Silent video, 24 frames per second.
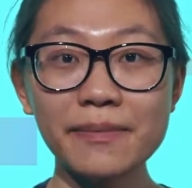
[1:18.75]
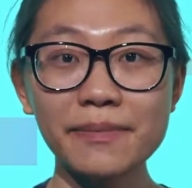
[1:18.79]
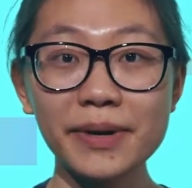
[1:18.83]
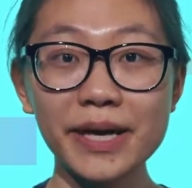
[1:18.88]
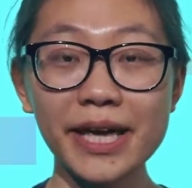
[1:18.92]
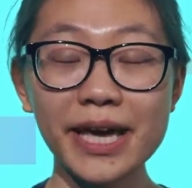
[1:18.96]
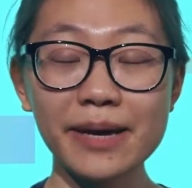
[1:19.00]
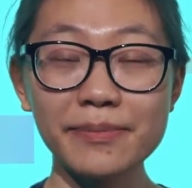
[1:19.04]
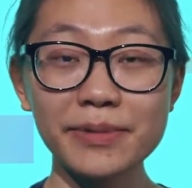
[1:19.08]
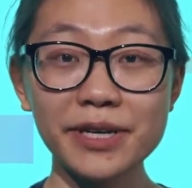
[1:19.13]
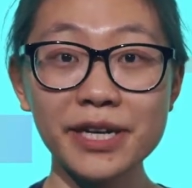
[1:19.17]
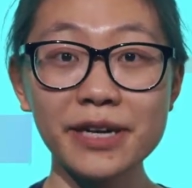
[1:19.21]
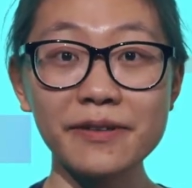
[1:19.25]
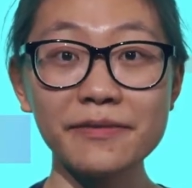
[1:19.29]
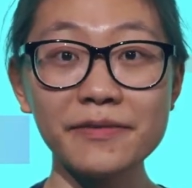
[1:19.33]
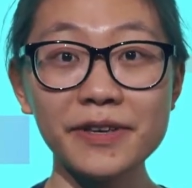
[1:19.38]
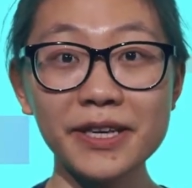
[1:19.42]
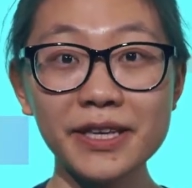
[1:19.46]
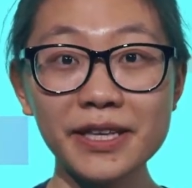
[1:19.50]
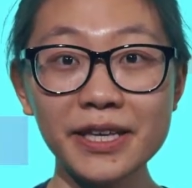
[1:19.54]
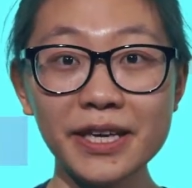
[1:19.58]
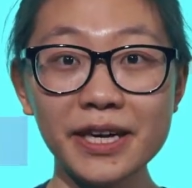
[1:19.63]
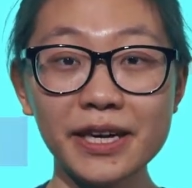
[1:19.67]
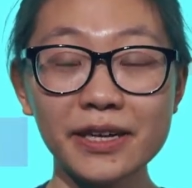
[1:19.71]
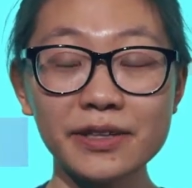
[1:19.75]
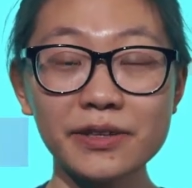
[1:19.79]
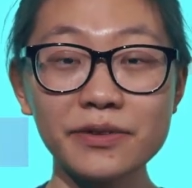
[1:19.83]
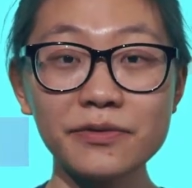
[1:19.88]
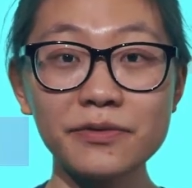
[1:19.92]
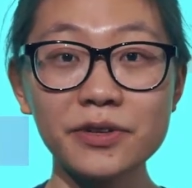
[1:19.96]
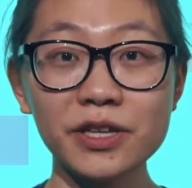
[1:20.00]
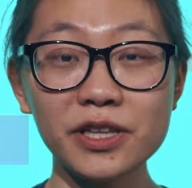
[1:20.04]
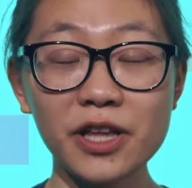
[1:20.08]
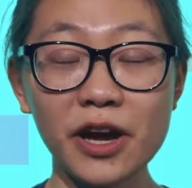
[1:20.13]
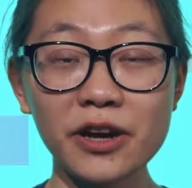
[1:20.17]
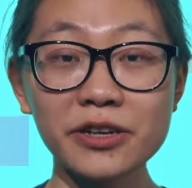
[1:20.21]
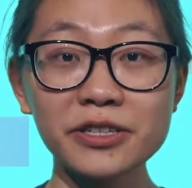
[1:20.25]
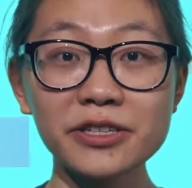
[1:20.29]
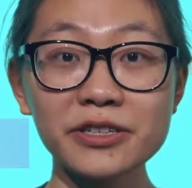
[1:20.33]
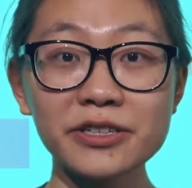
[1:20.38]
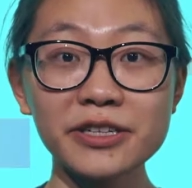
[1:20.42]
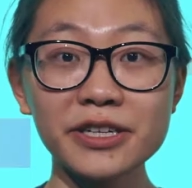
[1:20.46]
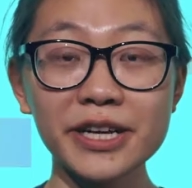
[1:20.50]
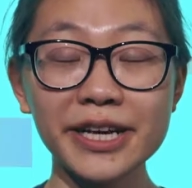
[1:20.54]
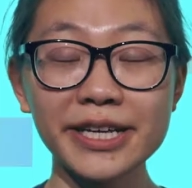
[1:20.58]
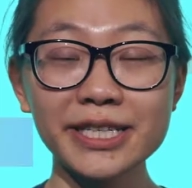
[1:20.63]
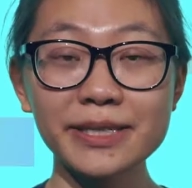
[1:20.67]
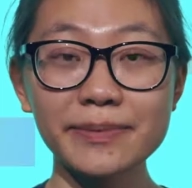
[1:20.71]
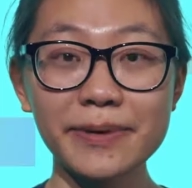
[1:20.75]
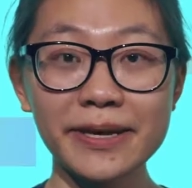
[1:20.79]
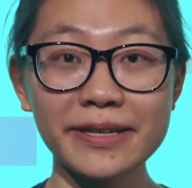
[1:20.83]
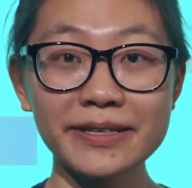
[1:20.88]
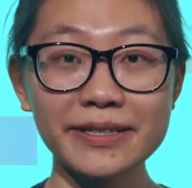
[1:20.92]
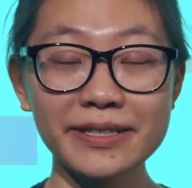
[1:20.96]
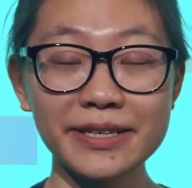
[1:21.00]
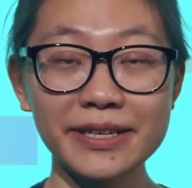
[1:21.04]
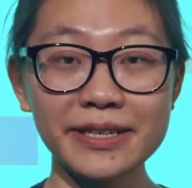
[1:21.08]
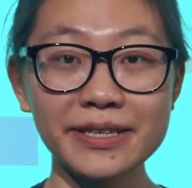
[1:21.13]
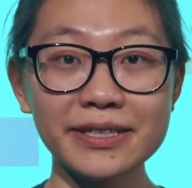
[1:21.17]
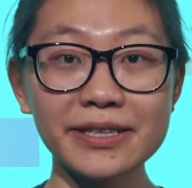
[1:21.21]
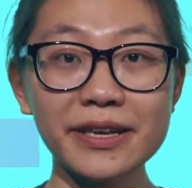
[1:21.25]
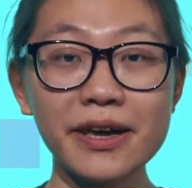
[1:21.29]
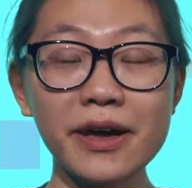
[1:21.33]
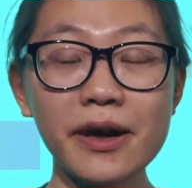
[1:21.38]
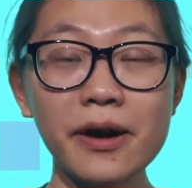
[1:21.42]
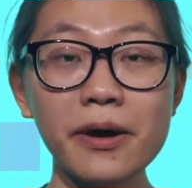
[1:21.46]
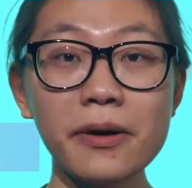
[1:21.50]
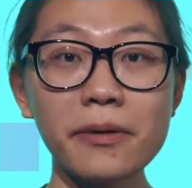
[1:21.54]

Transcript: but can be convenient for larger expenses